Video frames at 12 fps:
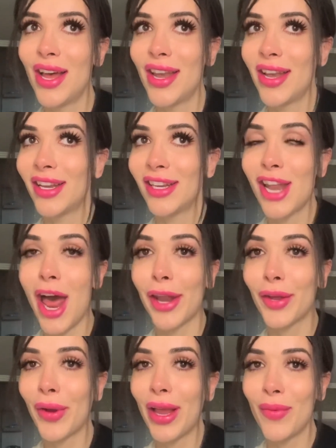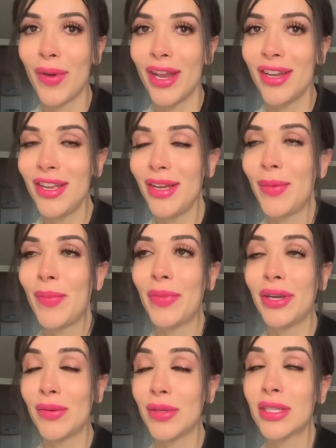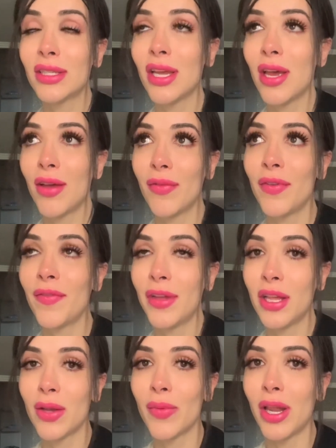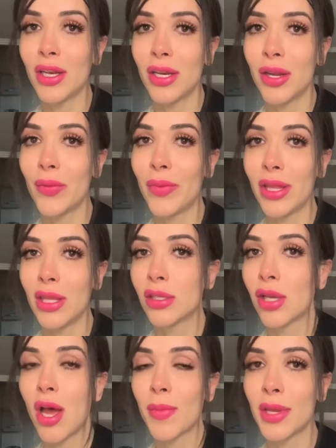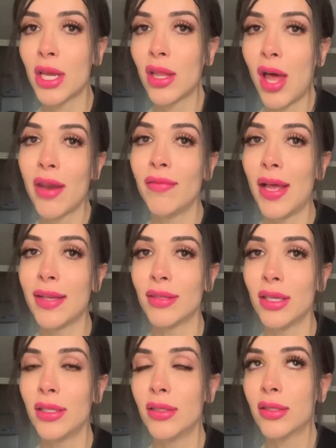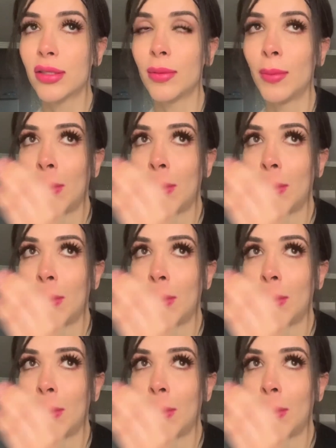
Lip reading: not a great one, but it was a fulfilling one, you know, one that taught me a lot of lessons.